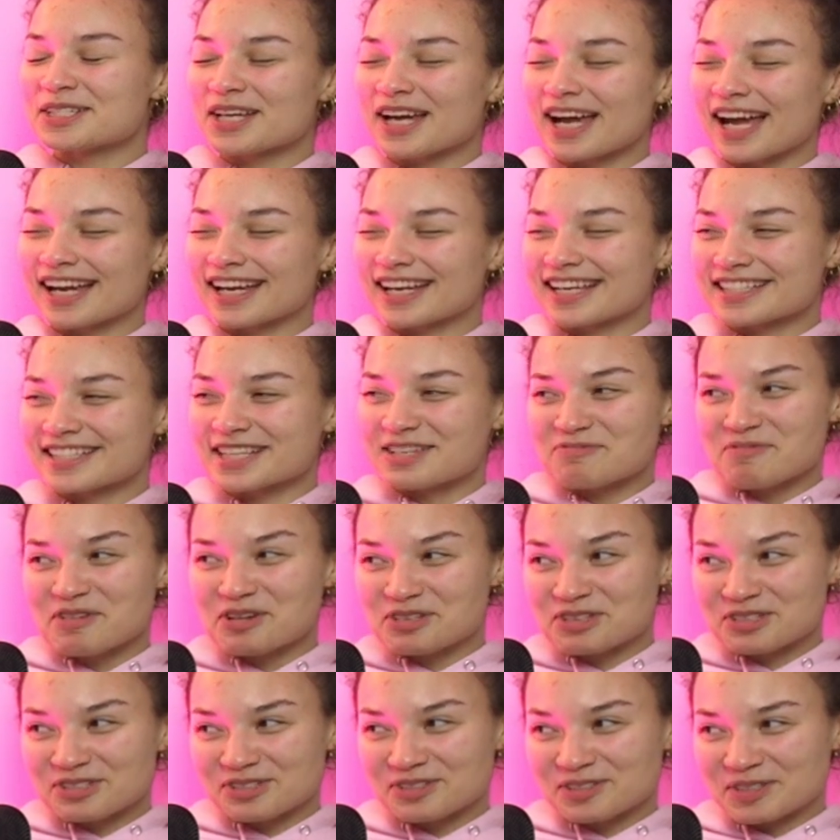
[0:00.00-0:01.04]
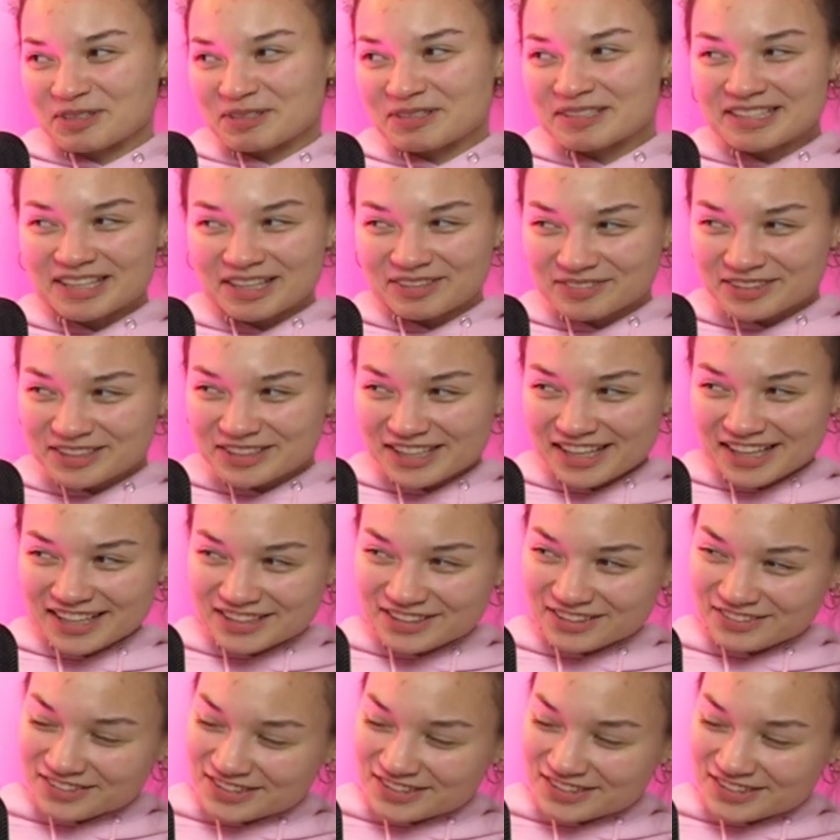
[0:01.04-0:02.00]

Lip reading: to? I can take pictures of you and Sam when you guys are